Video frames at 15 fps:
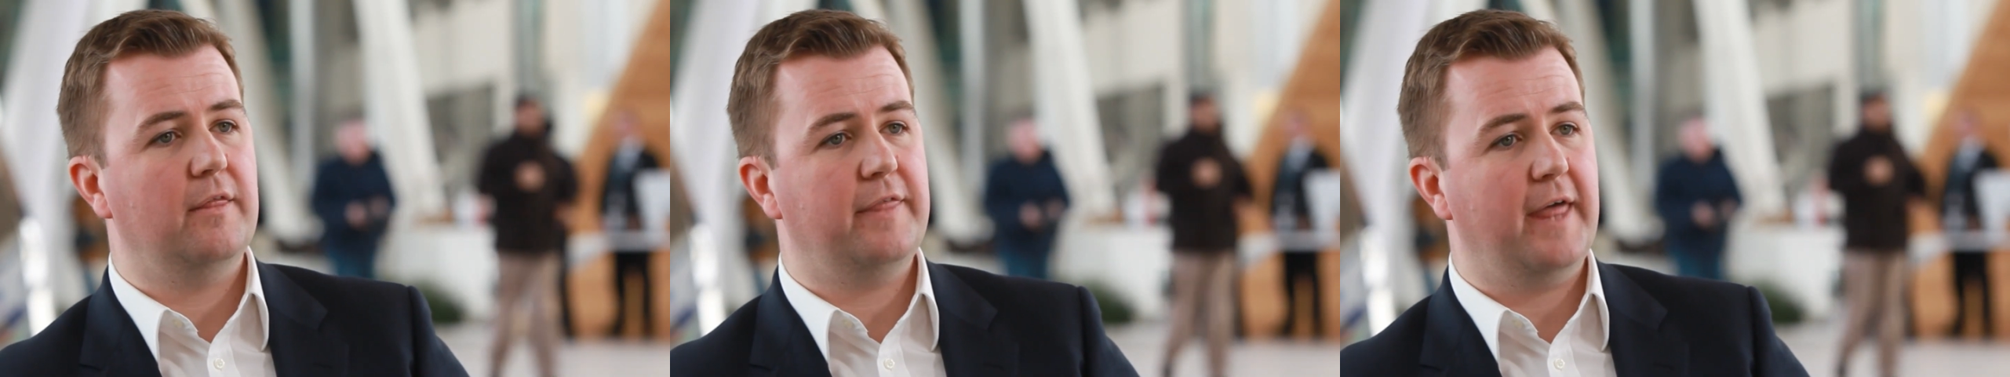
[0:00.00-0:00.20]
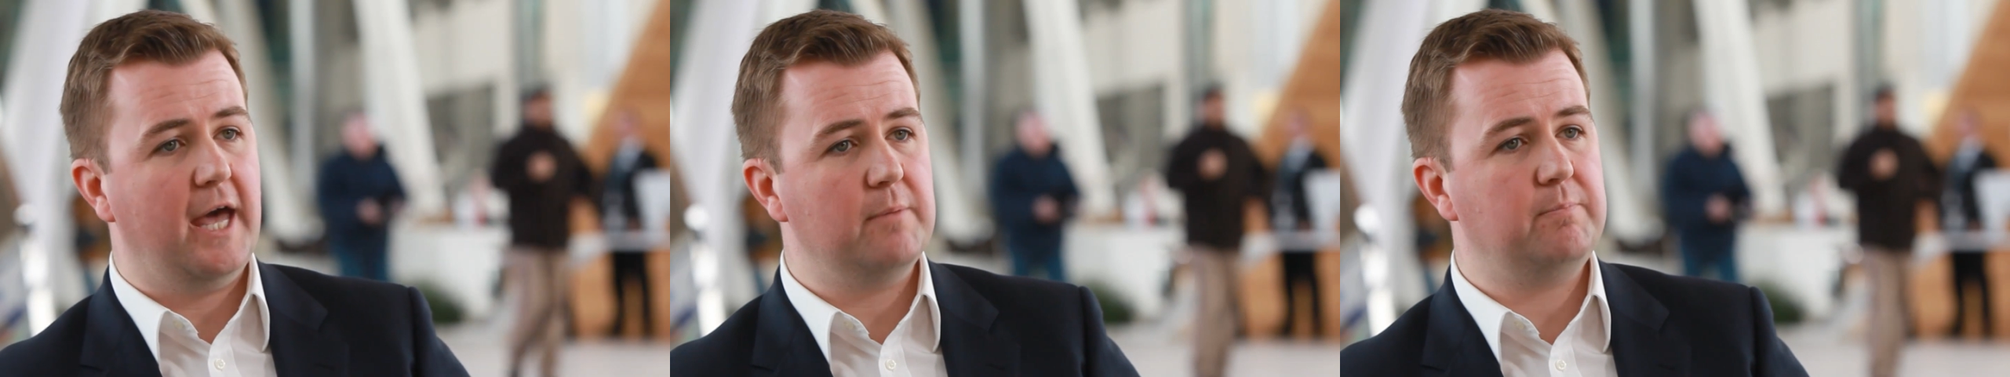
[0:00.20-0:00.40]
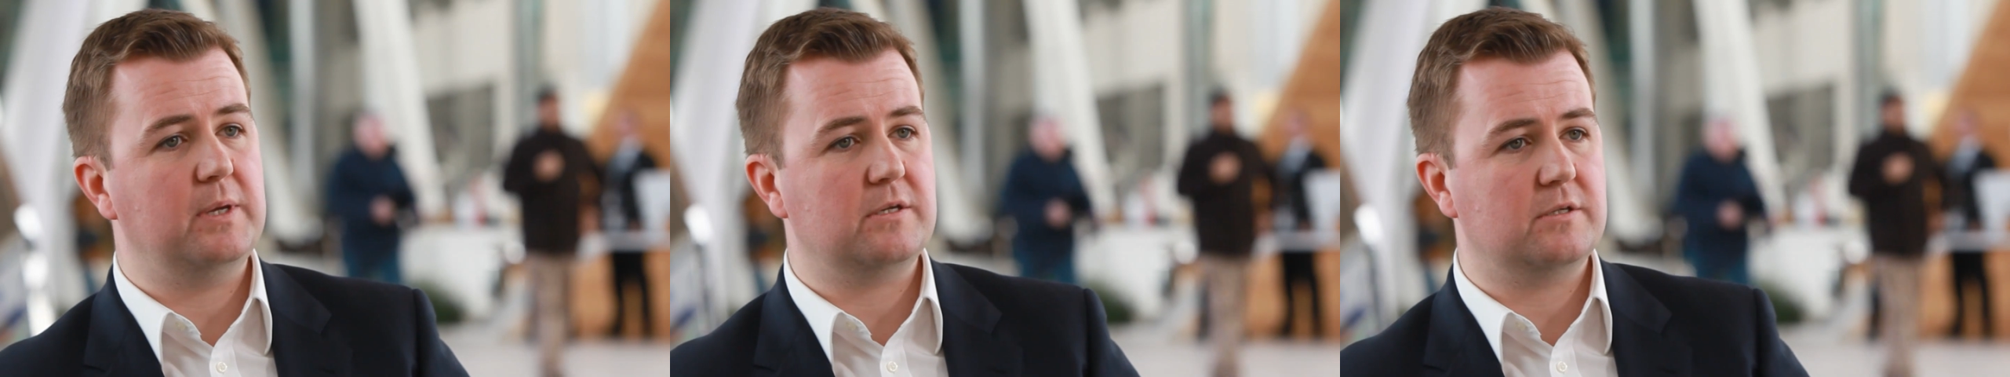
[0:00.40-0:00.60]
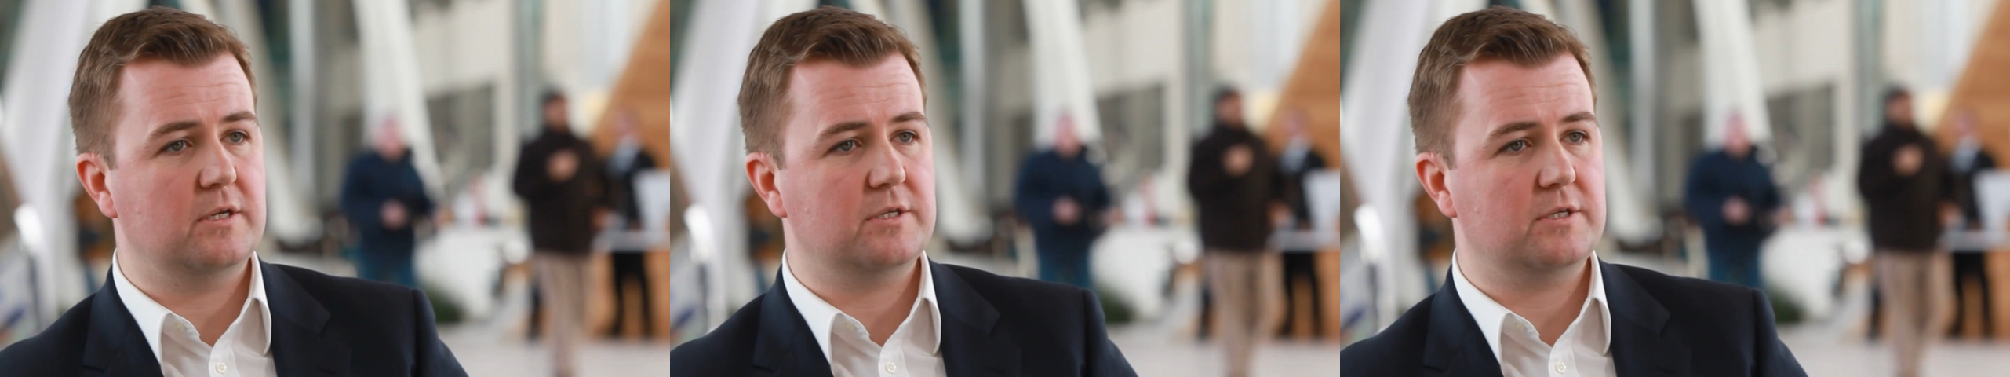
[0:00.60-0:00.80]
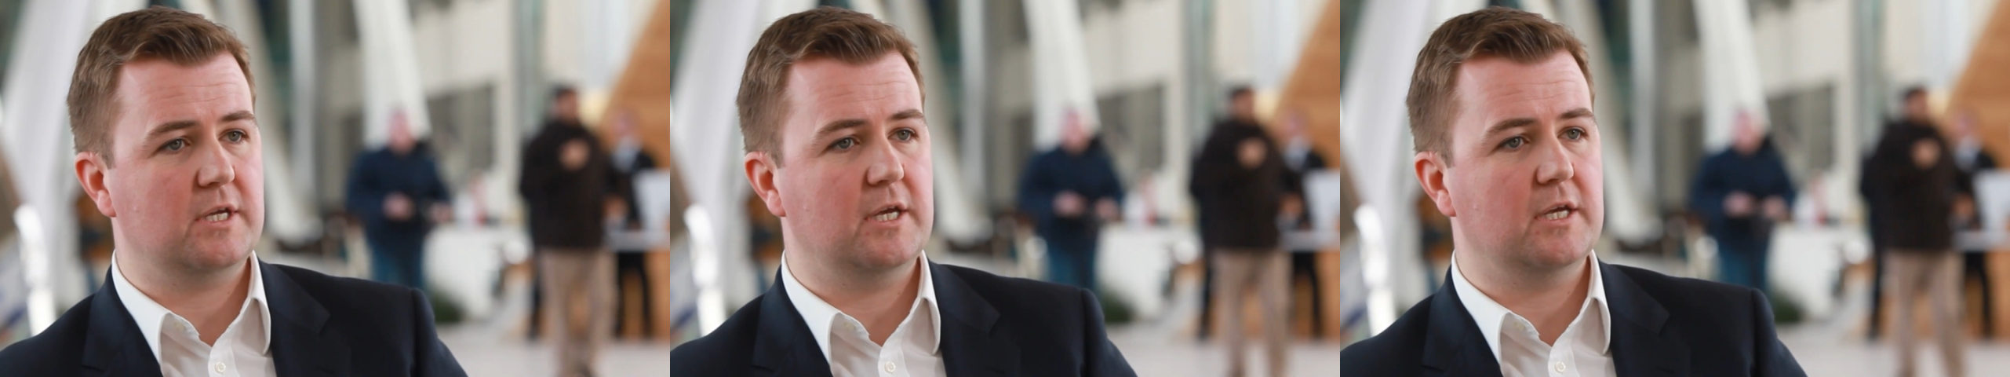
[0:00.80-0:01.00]
their
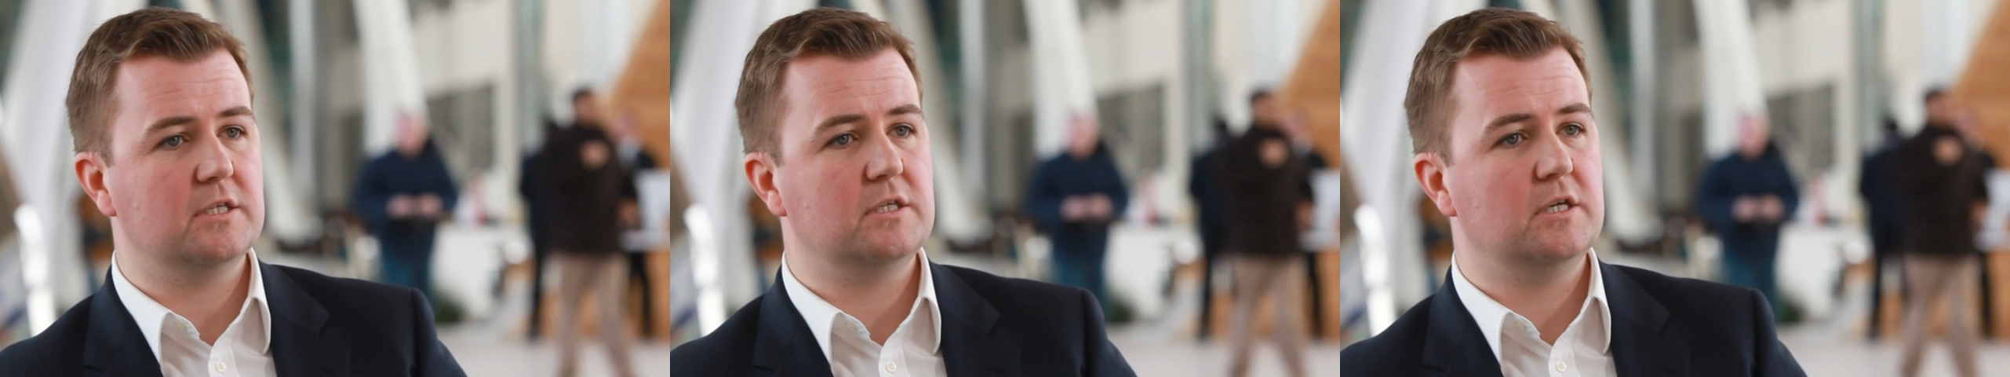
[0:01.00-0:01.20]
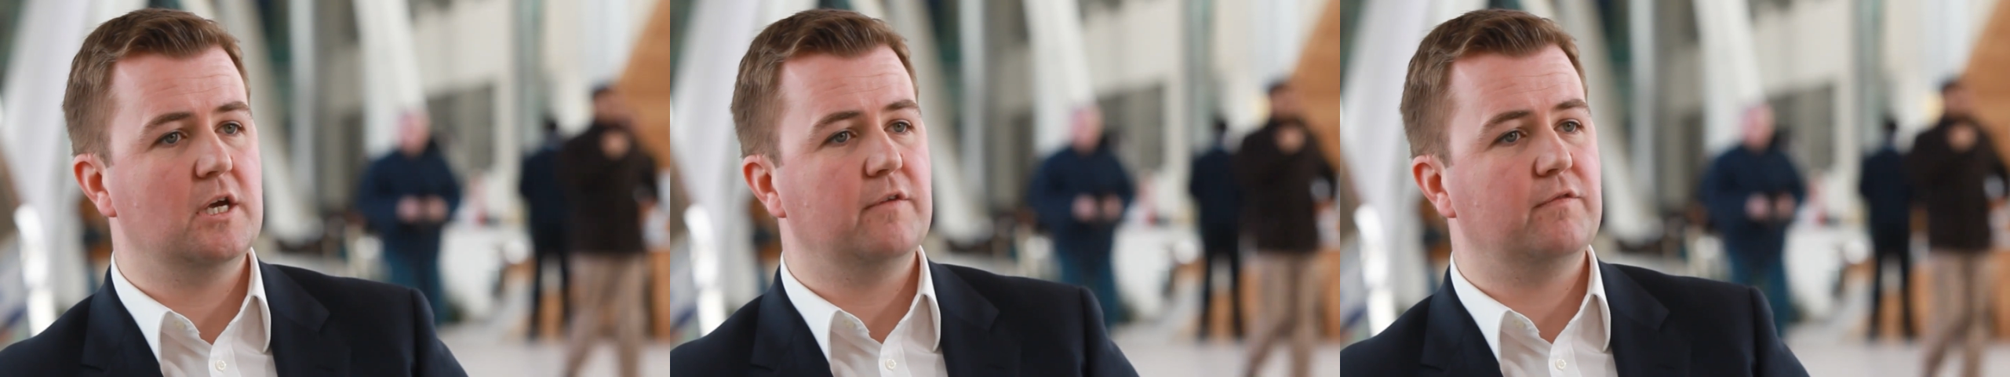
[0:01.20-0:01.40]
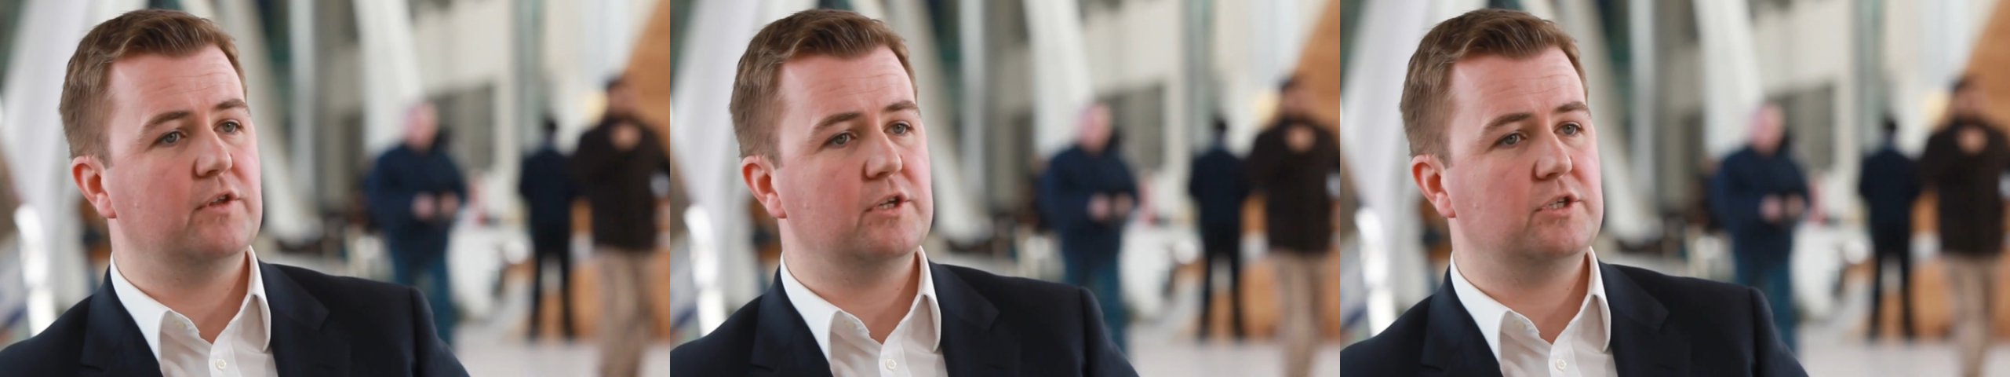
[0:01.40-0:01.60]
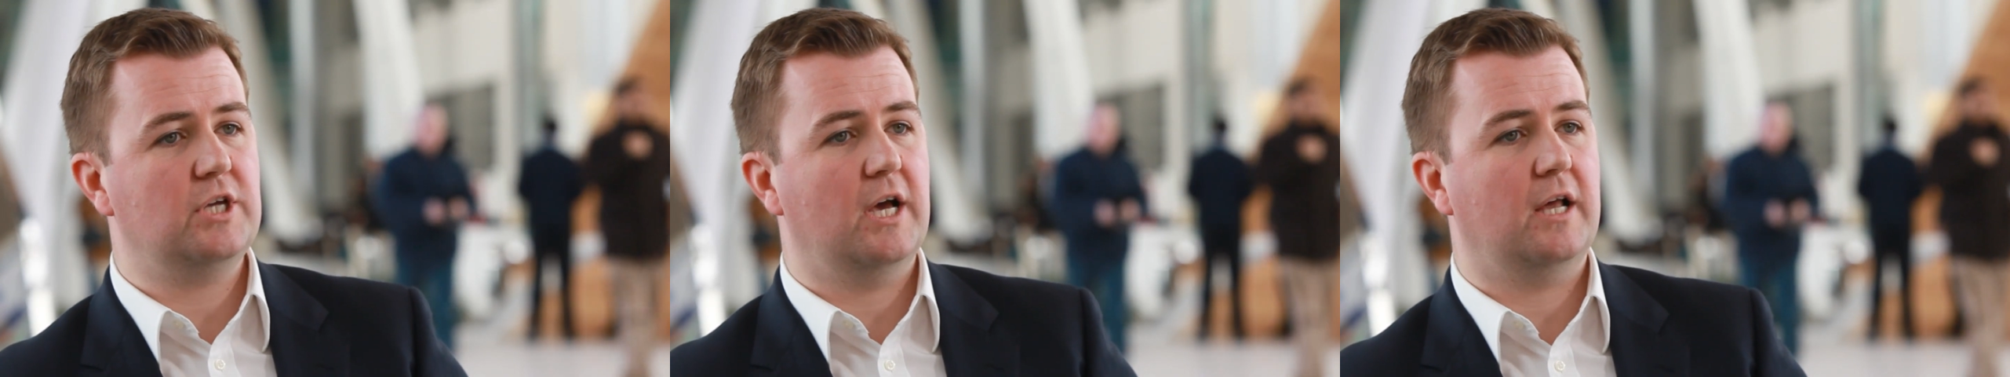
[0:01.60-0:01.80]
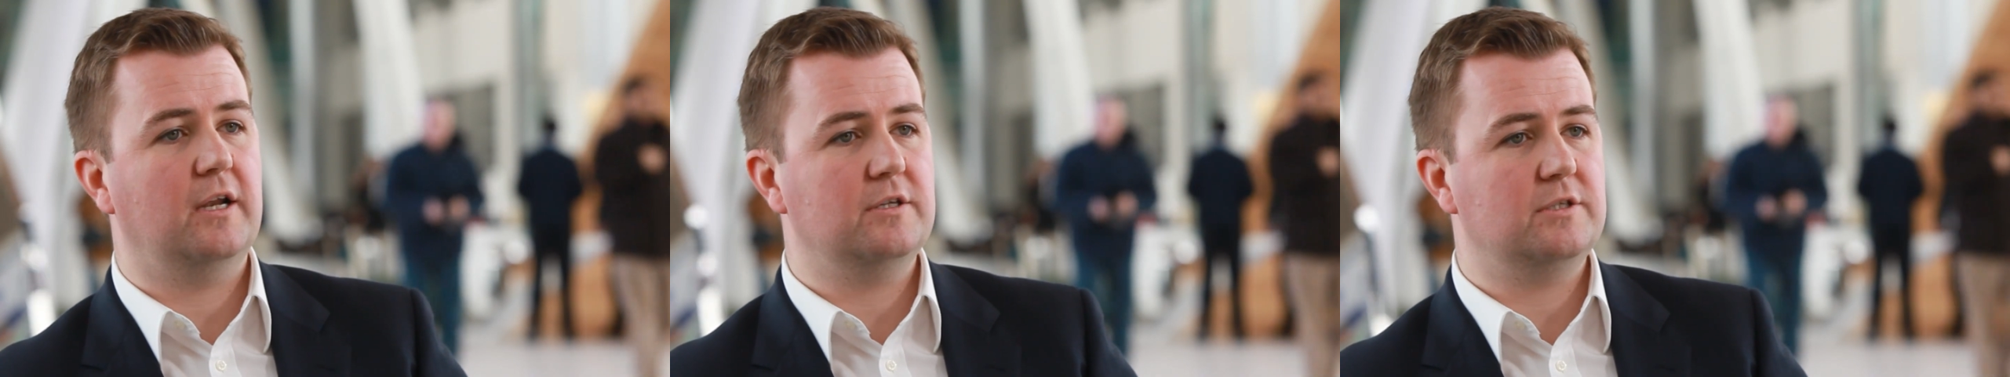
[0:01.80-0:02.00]
businesses for the
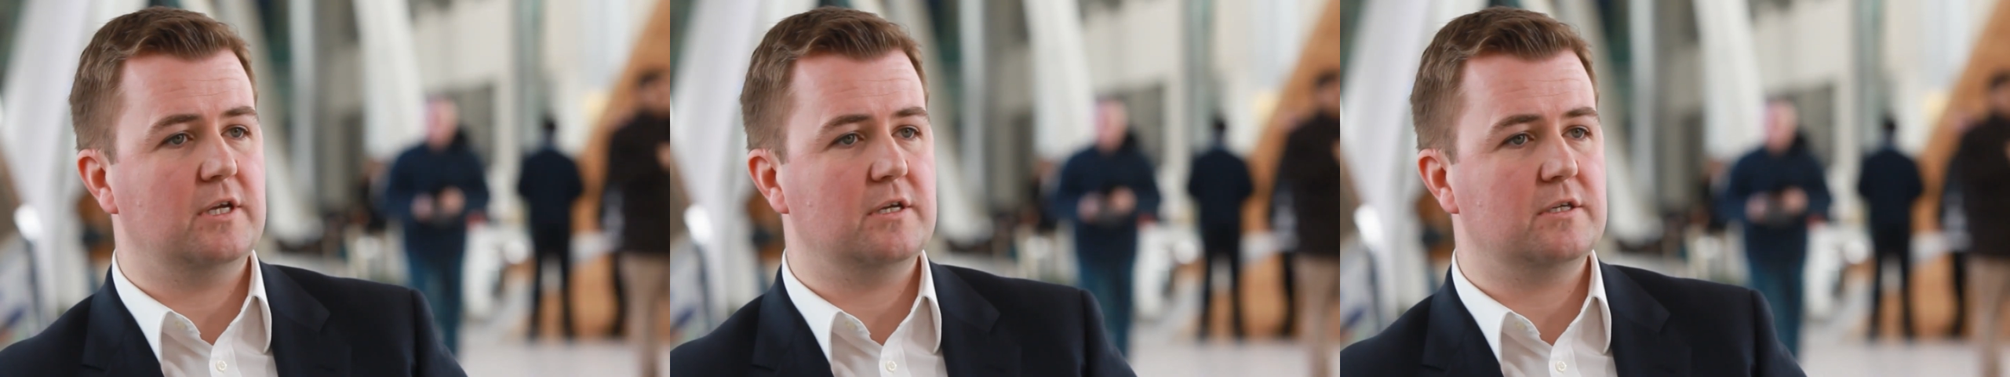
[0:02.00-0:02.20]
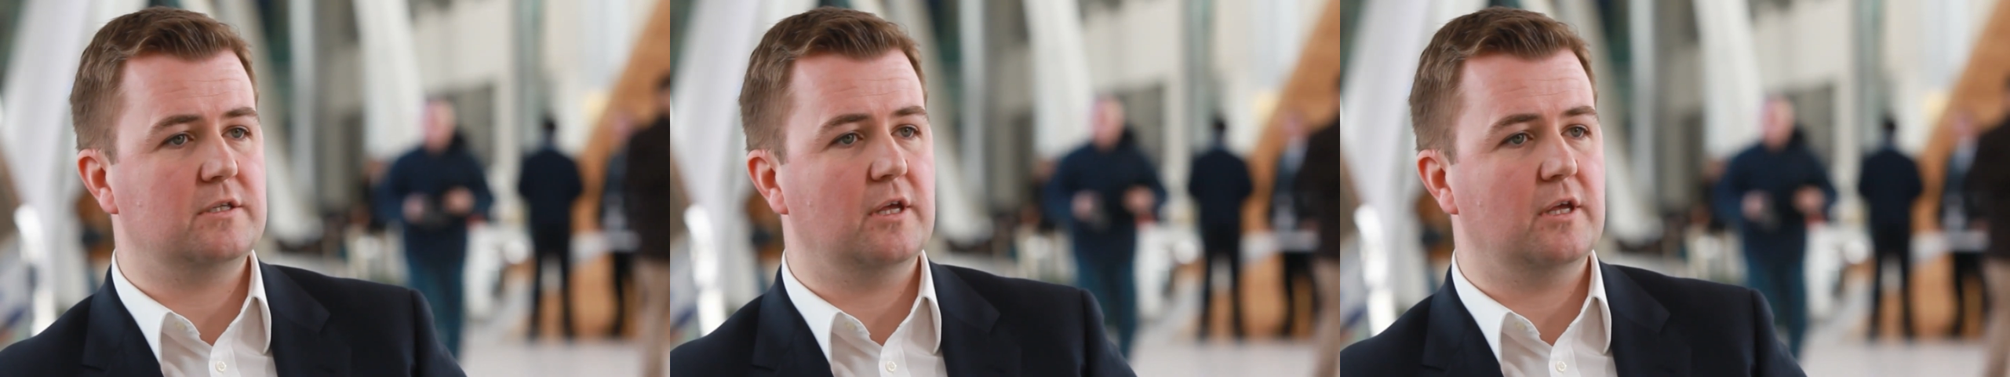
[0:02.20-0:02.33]
challenges